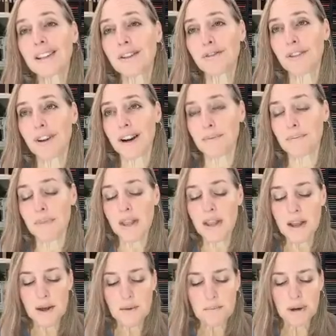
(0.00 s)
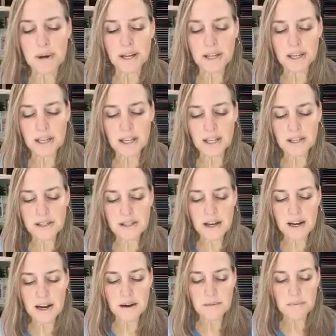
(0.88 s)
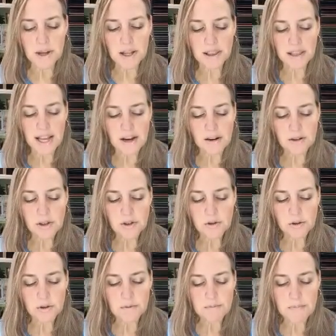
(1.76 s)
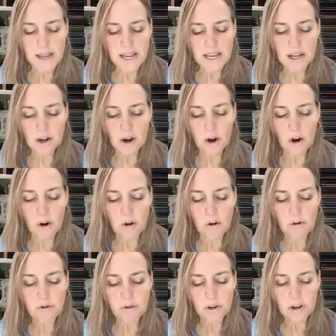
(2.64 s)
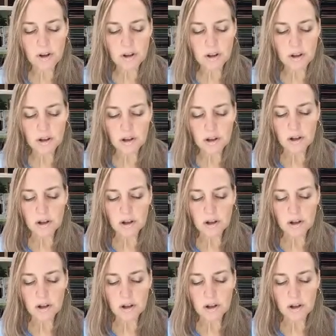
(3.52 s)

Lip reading: a frame, but it allows you to make an oval